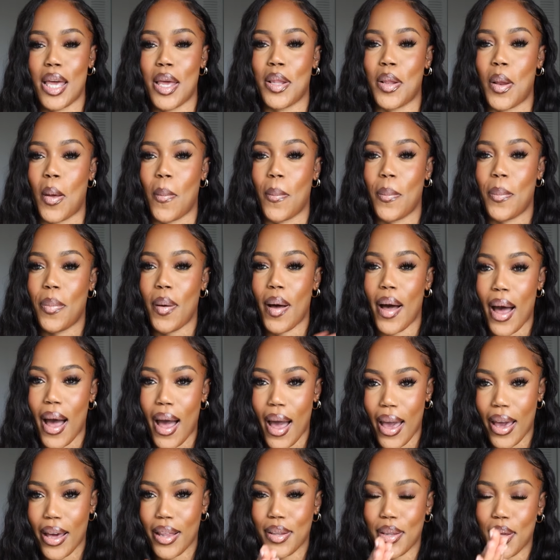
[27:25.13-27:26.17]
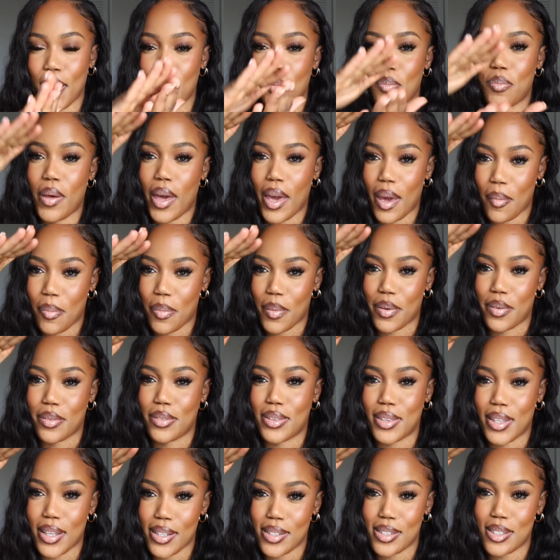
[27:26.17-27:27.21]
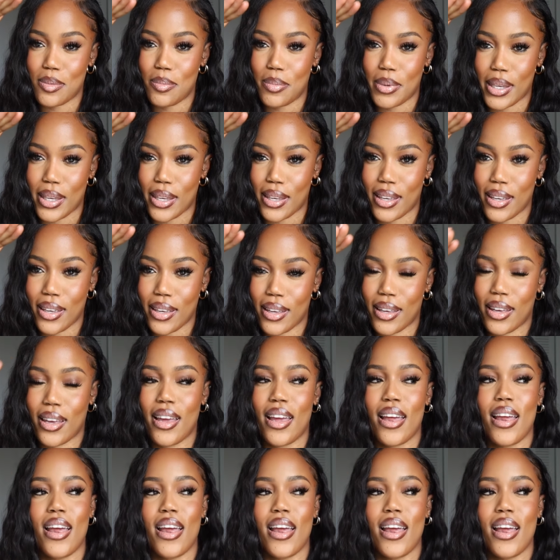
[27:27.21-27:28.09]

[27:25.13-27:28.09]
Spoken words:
and a pile of paper this big